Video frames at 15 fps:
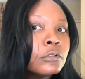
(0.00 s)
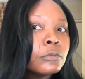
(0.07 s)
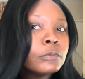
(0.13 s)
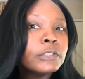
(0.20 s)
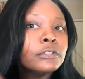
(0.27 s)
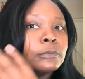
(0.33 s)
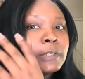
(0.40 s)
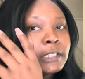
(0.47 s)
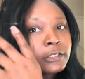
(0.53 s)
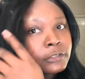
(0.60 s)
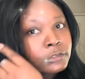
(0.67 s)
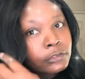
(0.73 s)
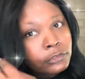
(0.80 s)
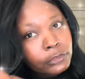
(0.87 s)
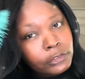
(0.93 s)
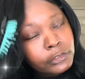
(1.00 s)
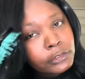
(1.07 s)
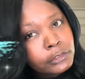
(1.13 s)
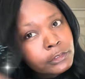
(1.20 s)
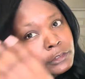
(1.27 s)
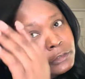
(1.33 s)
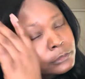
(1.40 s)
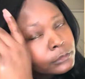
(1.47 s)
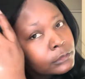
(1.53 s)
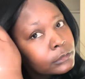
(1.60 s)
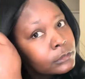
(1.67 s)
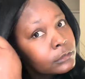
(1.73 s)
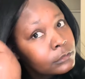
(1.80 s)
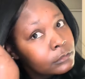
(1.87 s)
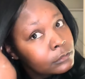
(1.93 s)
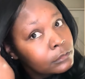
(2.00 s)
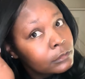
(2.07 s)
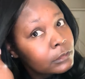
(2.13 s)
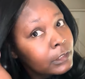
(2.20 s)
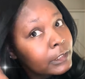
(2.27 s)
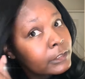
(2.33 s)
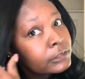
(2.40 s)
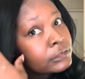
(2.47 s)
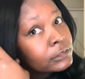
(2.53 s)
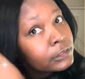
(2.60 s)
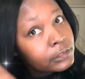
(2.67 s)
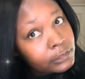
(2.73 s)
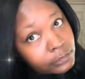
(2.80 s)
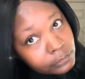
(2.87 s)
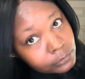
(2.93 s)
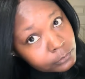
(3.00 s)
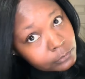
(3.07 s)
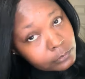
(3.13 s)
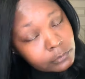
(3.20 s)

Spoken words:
Redirect it with the curls, like so.